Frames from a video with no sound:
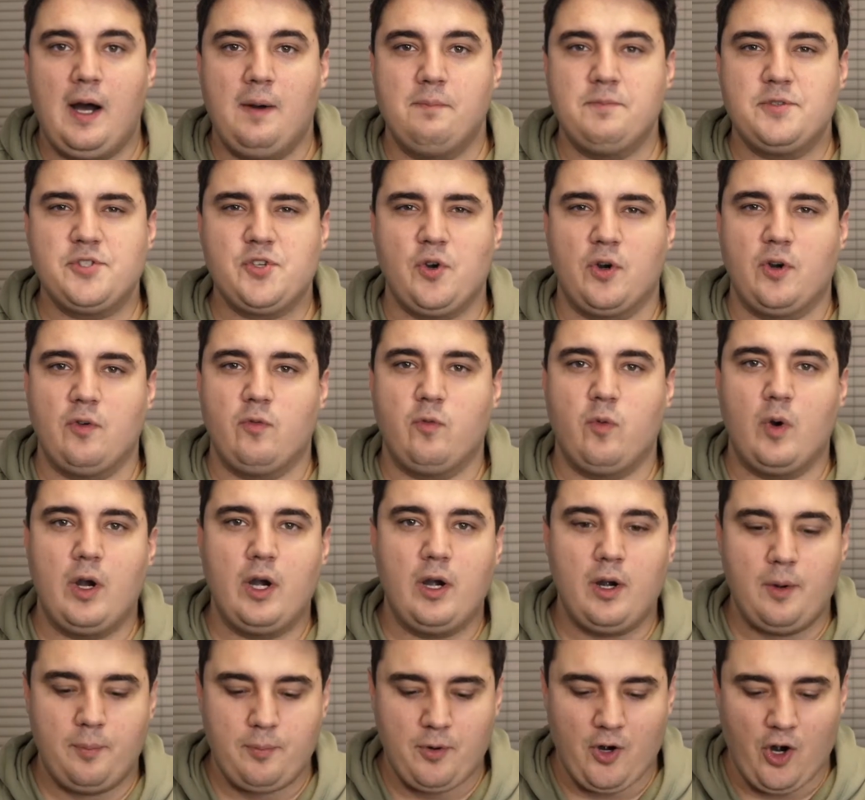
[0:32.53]
sort of
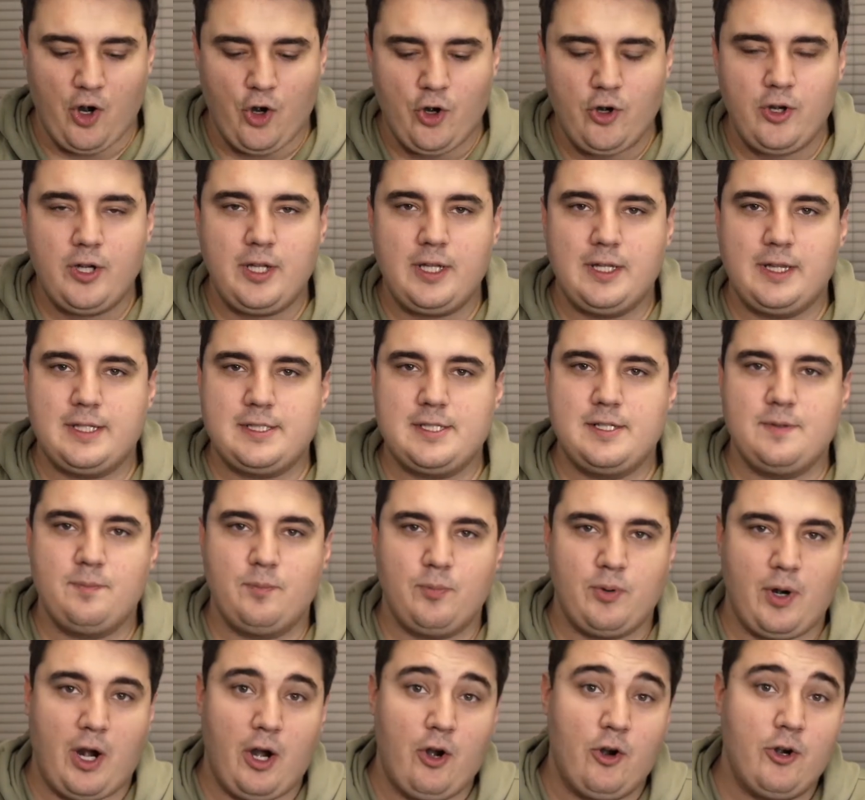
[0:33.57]
where our
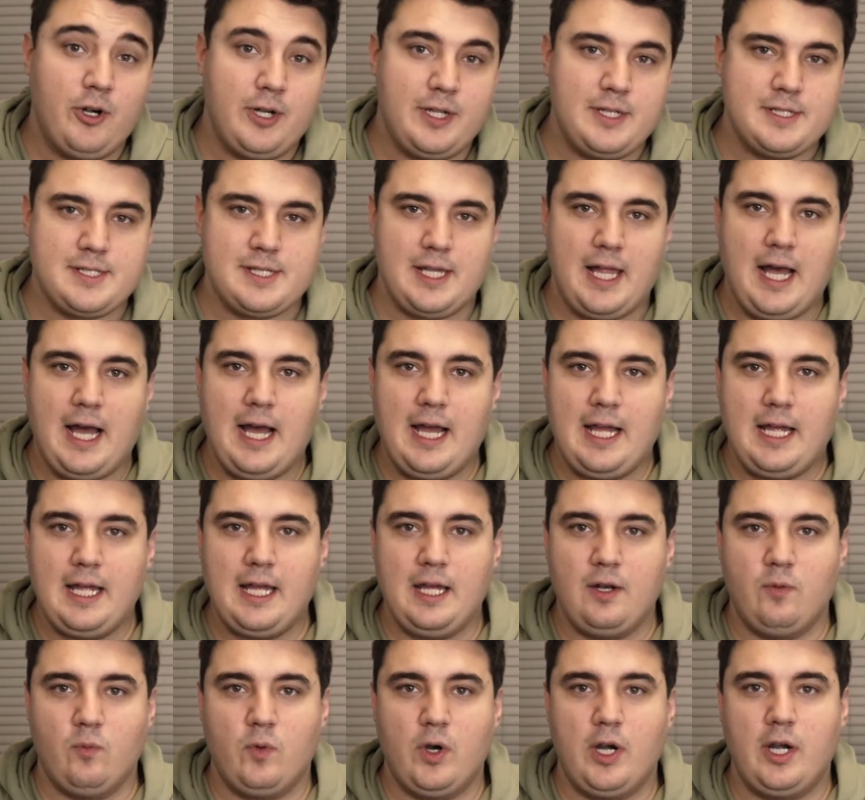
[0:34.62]
priorities lie
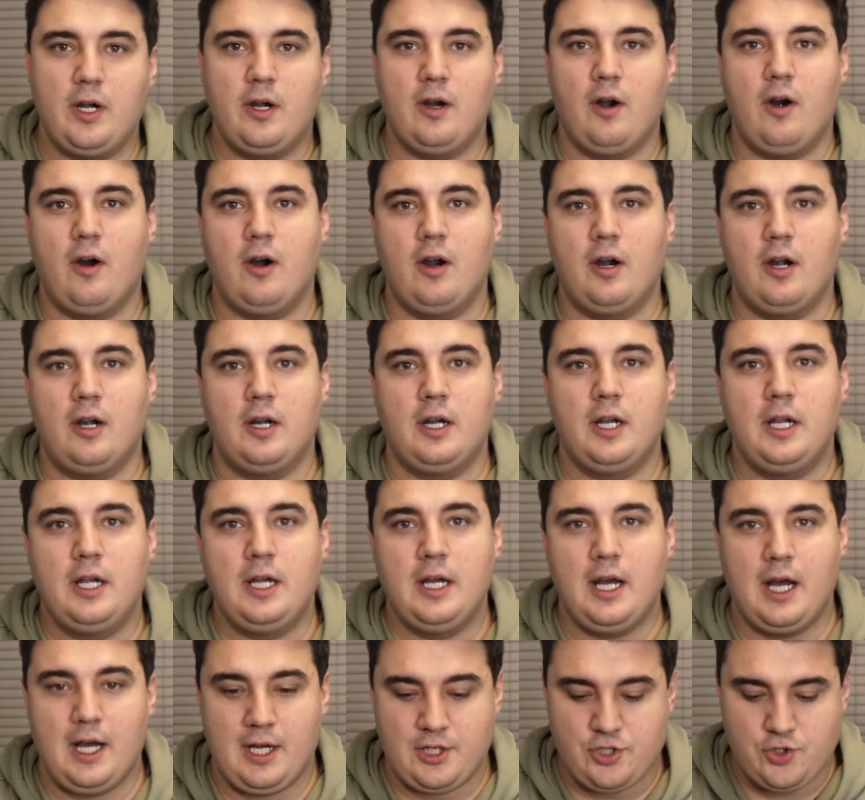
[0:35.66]
and where our
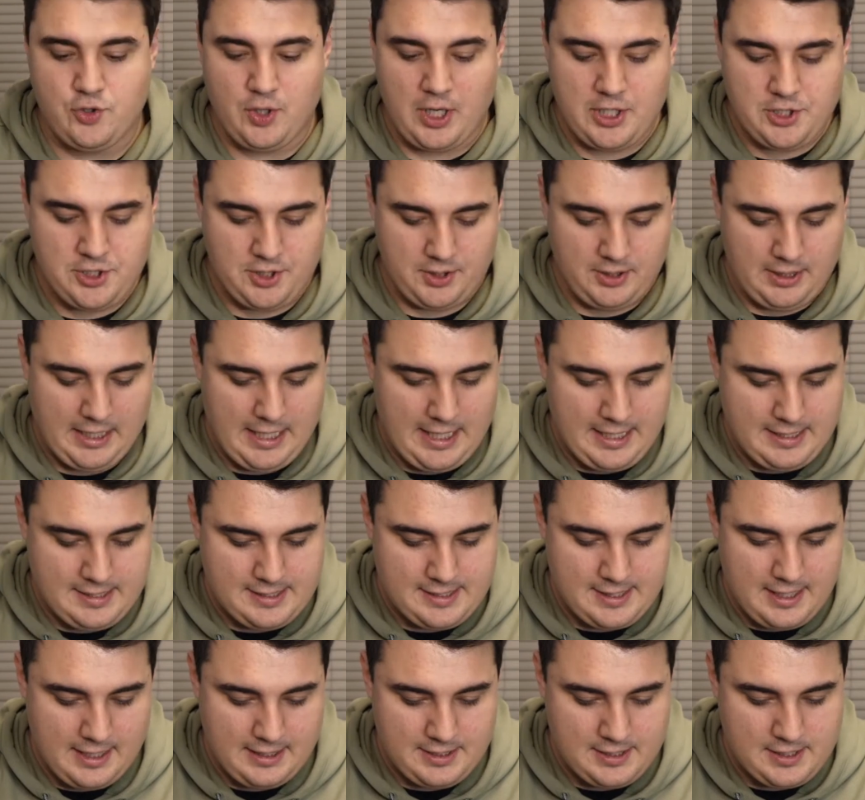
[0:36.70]
treasure
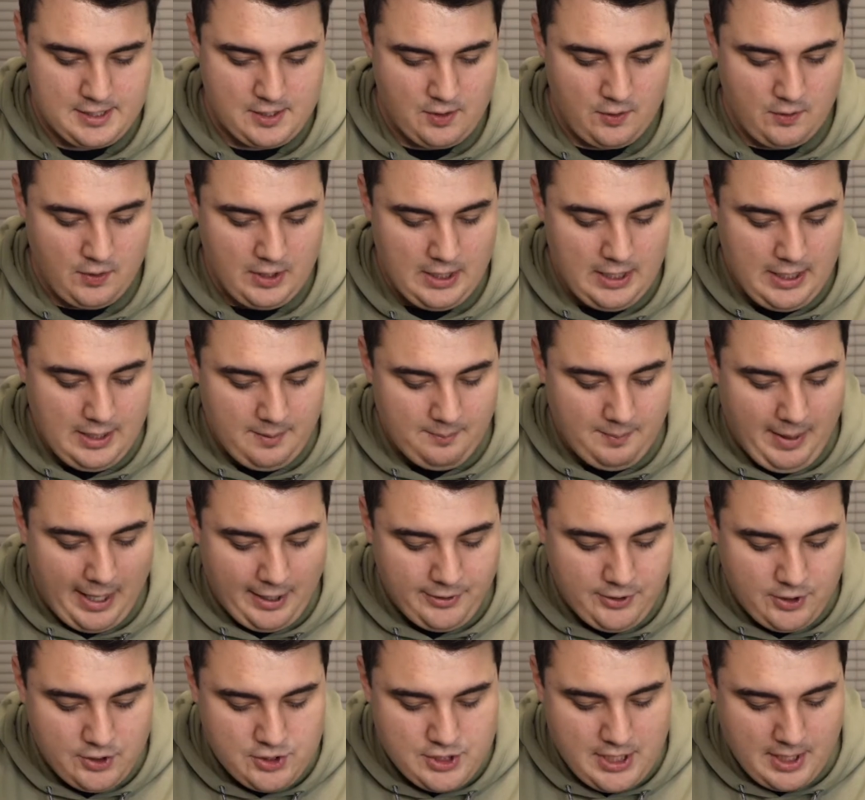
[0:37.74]
lies. And so
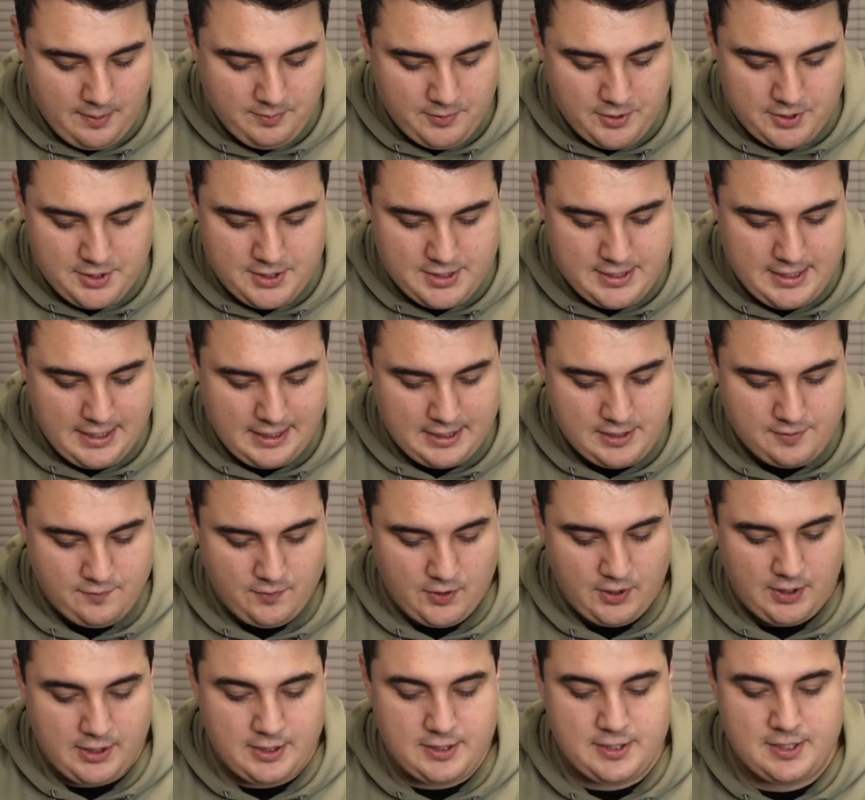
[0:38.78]
Matthew chapter 6,
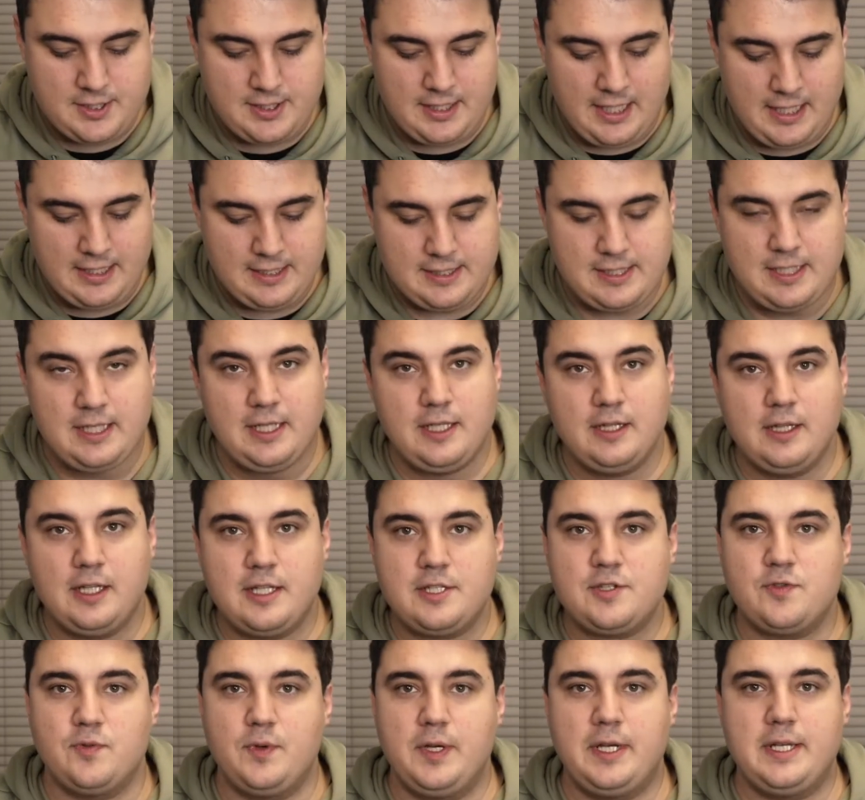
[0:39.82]
verse 19,
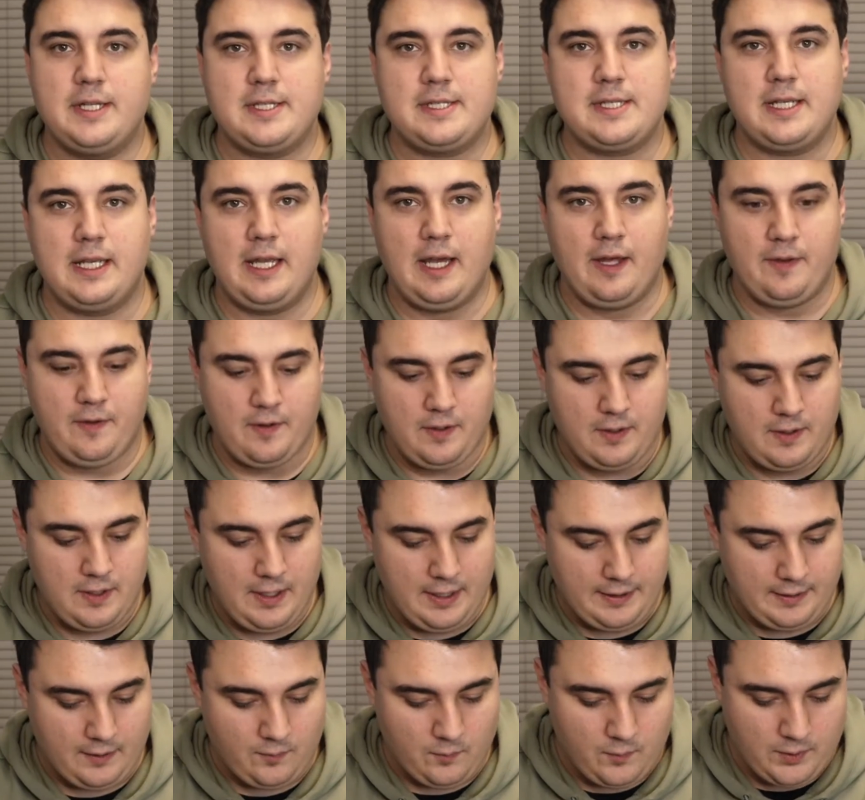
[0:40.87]
let's read it together
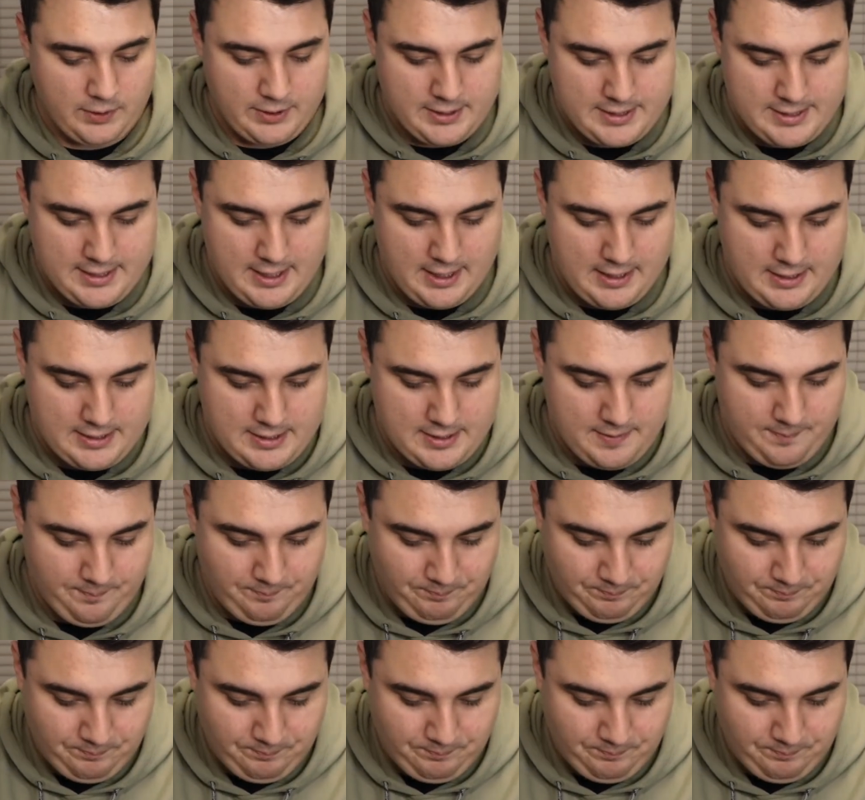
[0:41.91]
and then we'll discuss.